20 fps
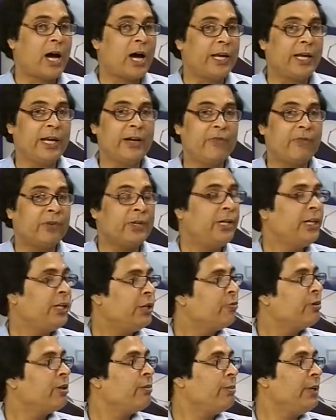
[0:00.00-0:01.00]
every
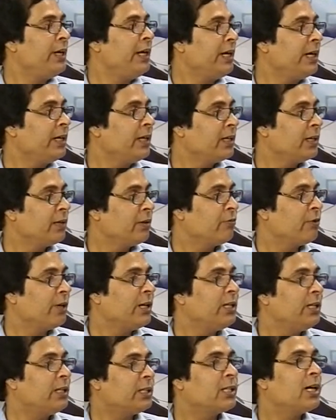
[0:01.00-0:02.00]
human being, when
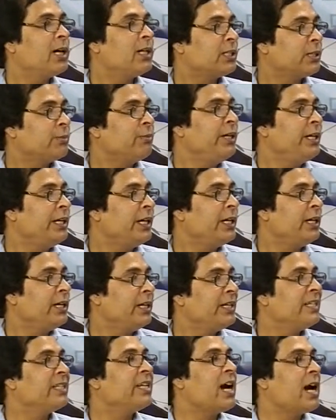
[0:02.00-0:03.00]
he starts speaking,
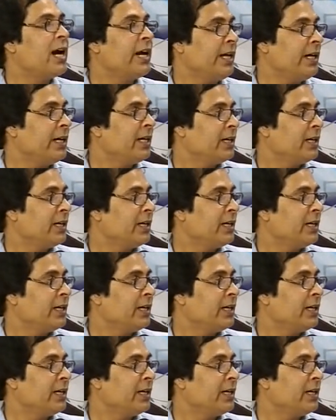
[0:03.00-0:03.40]
is I,